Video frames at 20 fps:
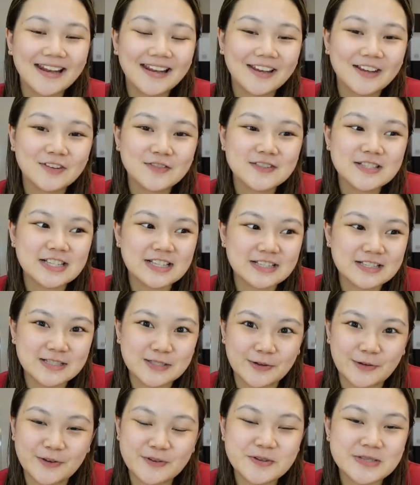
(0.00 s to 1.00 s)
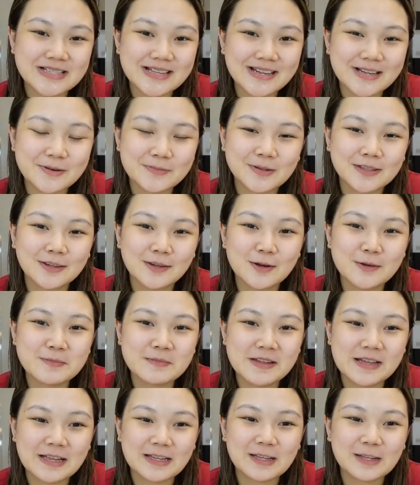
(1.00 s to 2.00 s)
loves! So I wasn't able to
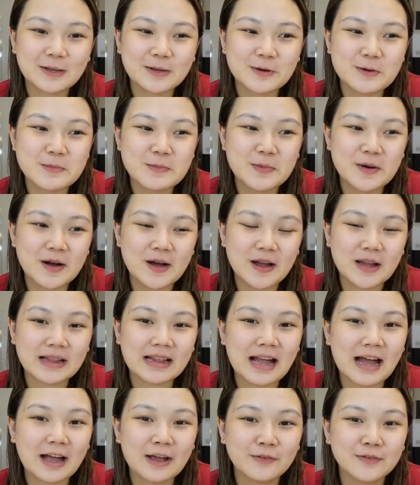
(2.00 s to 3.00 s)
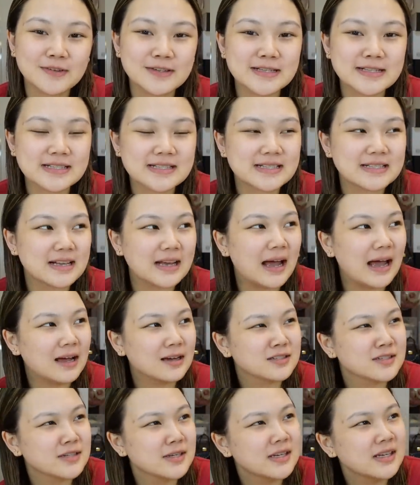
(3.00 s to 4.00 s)
update you but I was
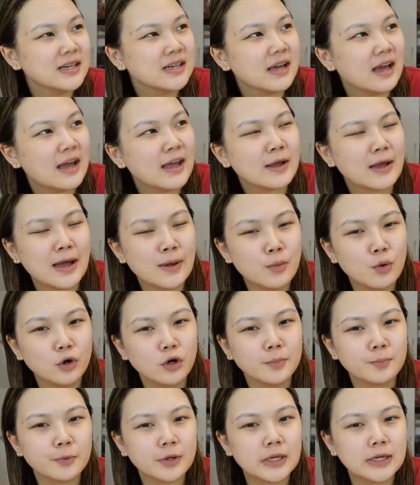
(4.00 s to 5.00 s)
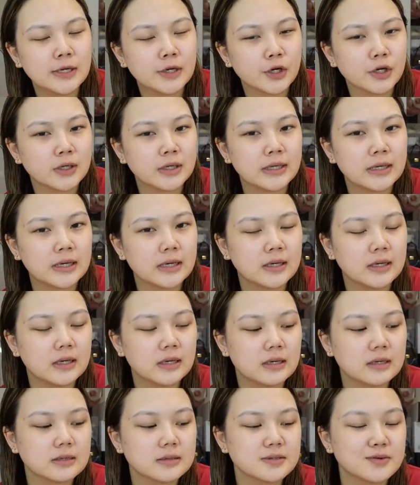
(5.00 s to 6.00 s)
actually, I woke up really early
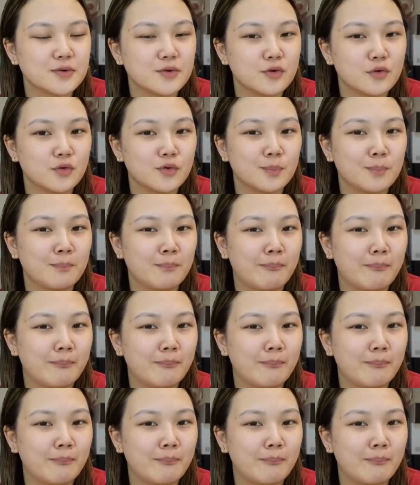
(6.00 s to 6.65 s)
kanina so